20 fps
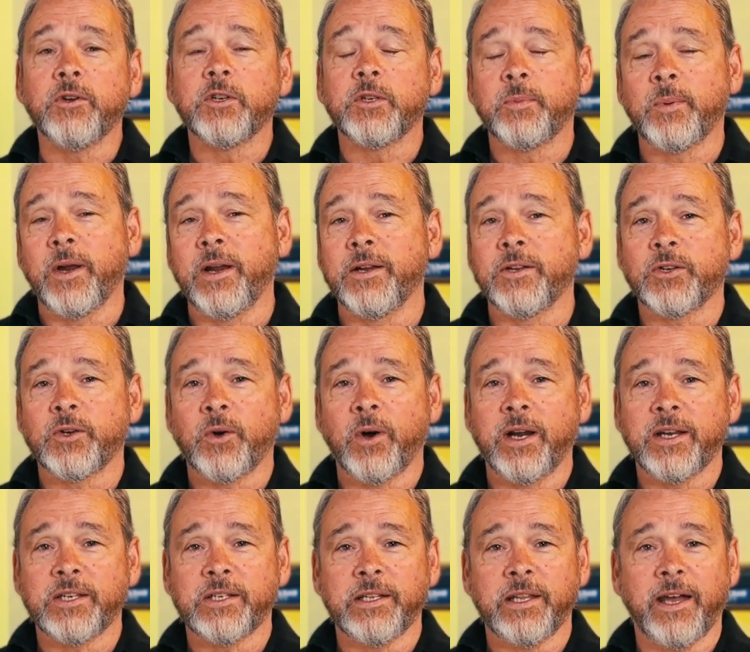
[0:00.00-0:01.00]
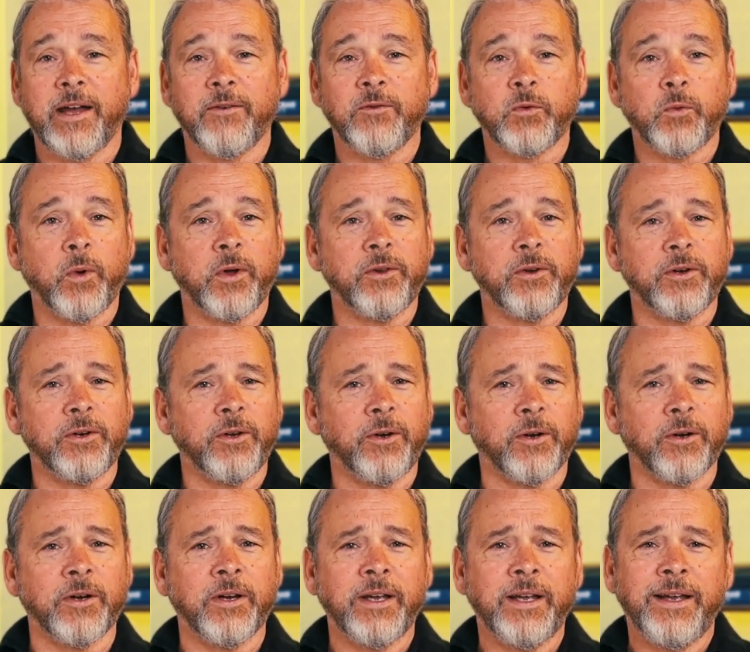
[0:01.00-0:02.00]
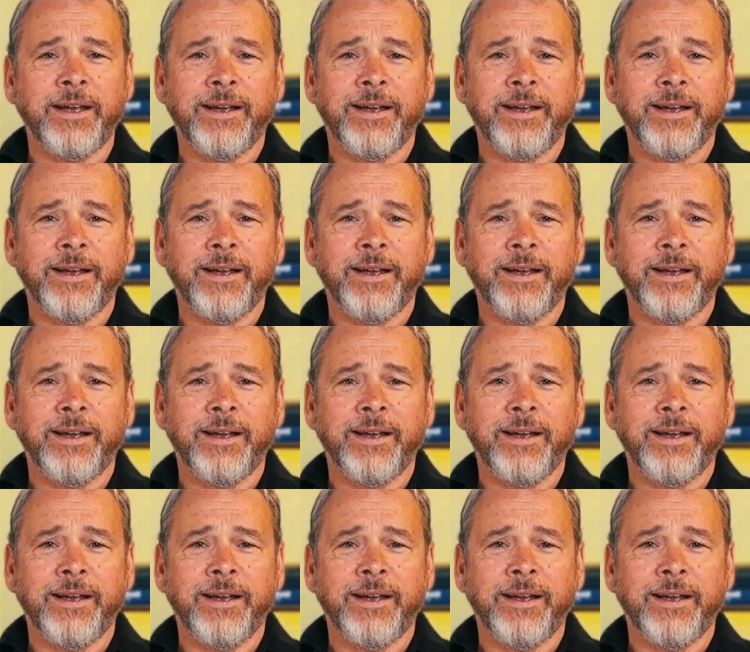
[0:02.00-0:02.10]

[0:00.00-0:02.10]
experience Christ's love, whether you're